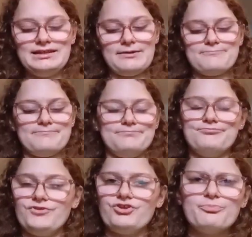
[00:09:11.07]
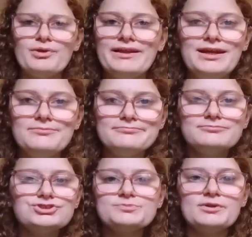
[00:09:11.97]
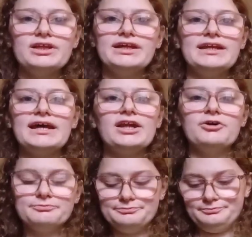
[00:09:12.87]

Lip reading: Yeah, it's brilliant. It's brilliant, I know.